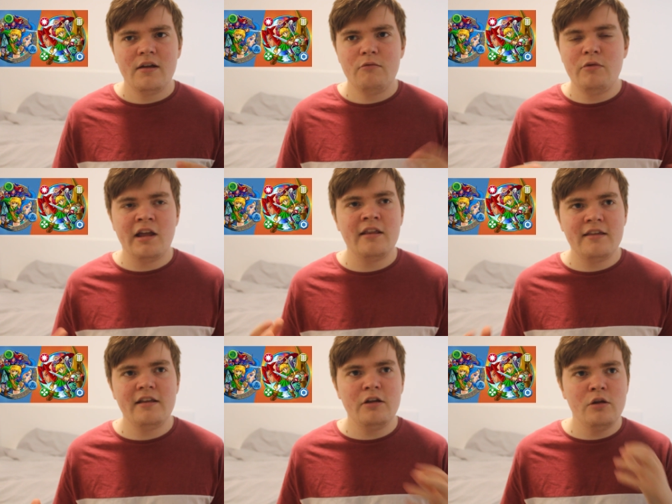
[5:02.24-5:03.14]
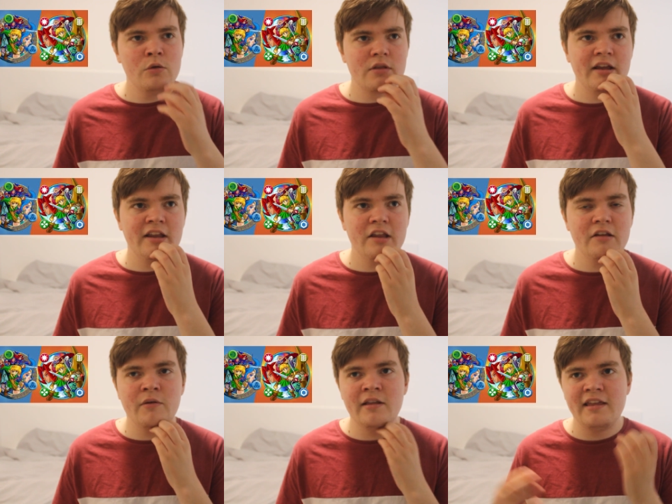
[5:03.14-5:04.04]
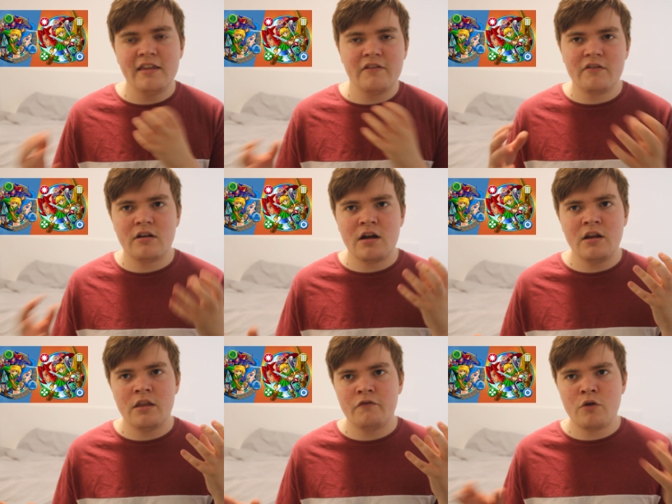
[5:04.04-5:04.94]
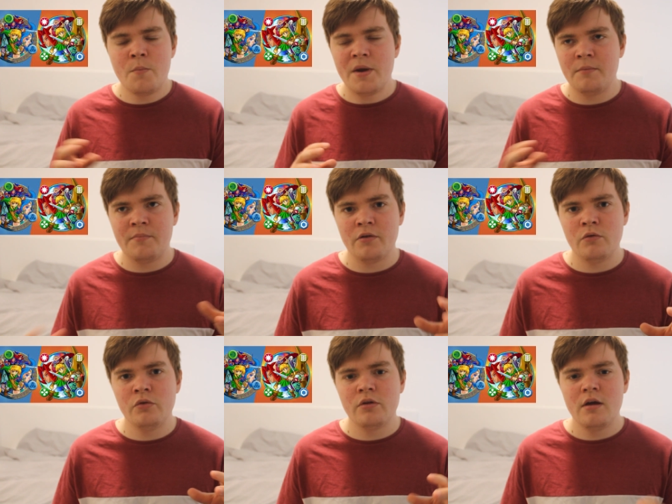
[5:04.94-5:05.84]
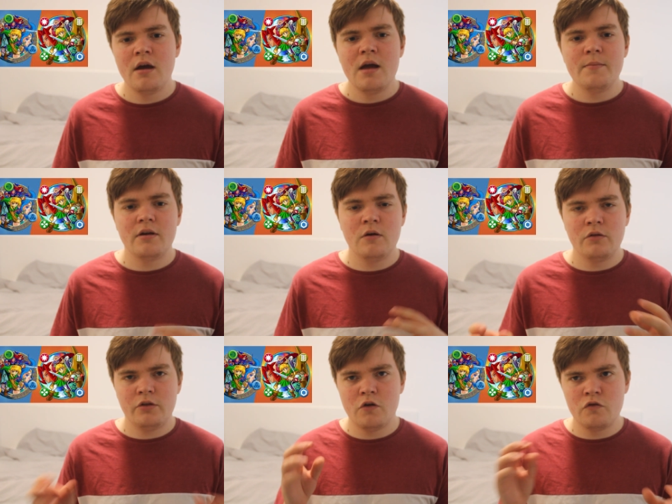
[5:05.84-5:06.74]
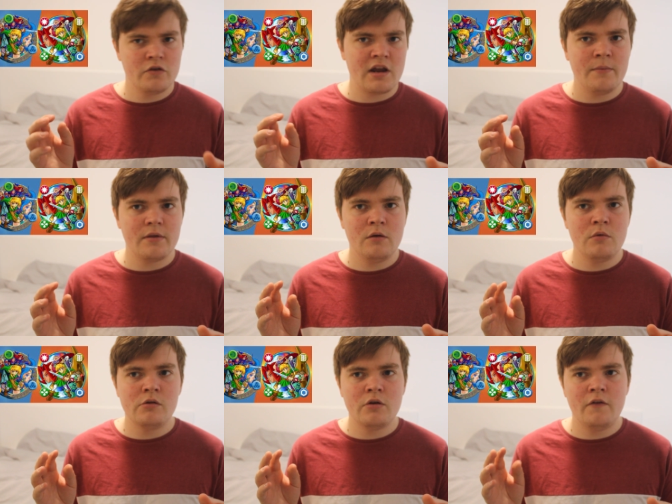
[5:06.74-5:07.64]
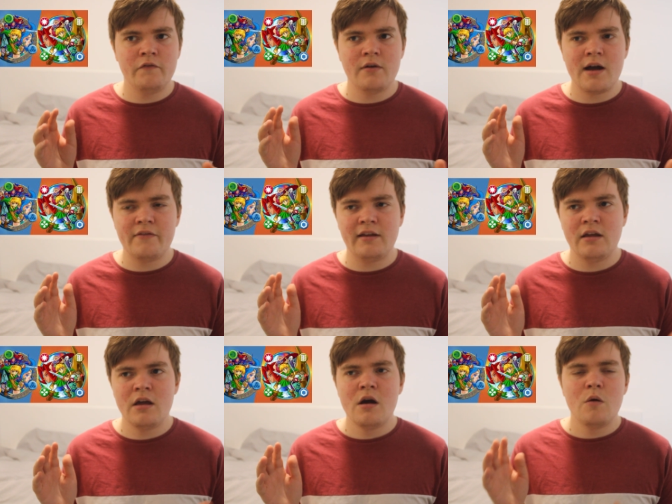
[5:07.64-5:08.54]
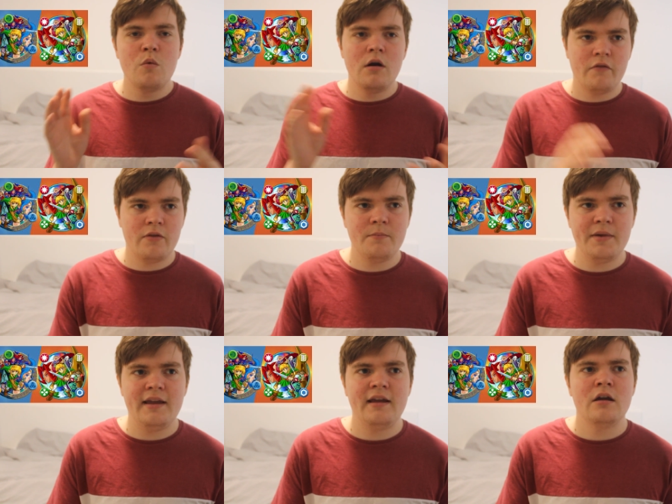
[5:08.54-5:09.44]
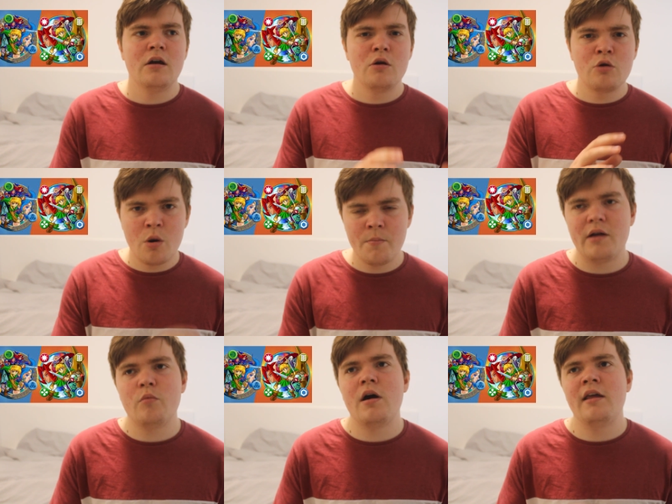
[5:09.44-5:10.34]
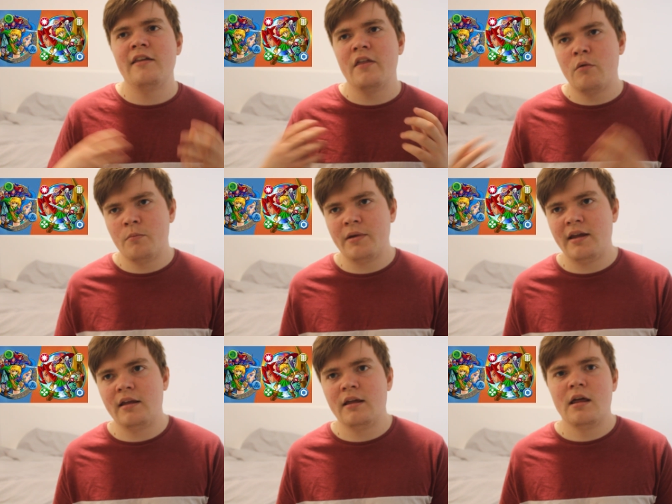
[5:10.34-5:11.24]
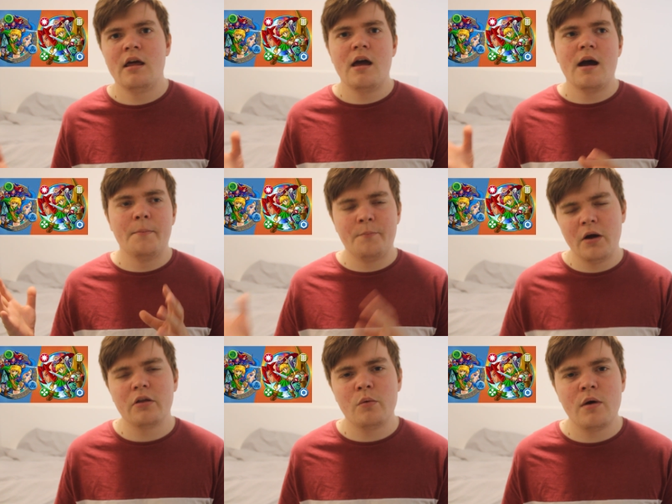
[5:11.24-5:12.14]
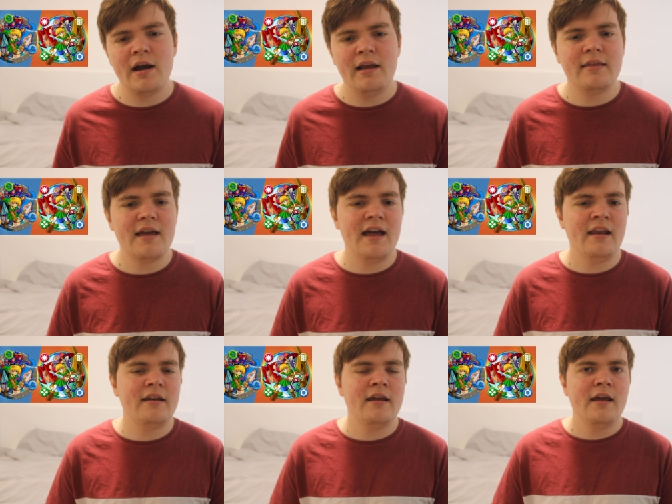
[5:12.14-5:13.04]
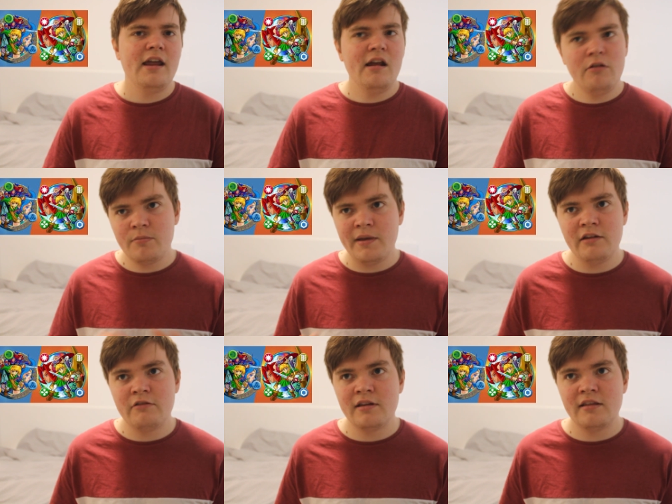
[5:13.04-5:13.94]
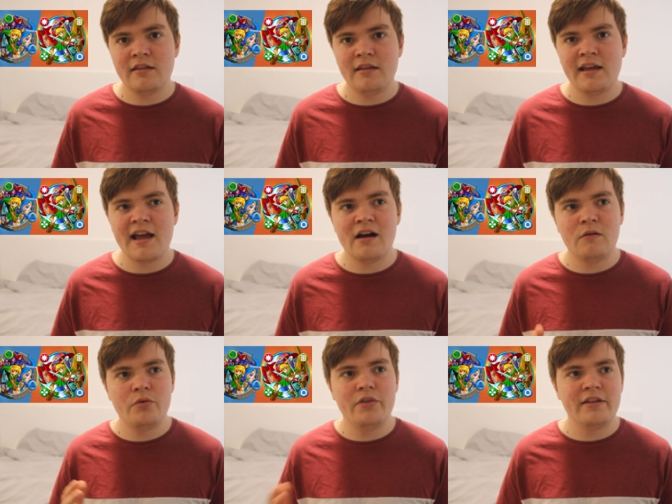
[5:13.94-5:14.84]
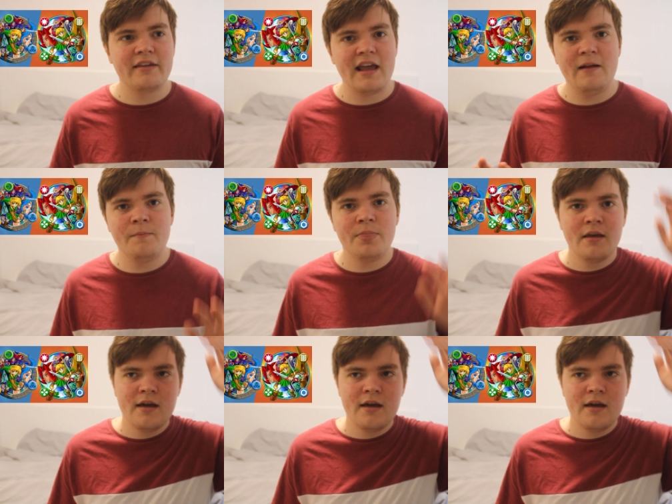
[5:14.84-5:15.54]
we can see use like we can see the different kinds of combat and puzzles because the Oracle games are well known for having one of them being combat wise, the other one being um, wise and it would be interesting to see how this game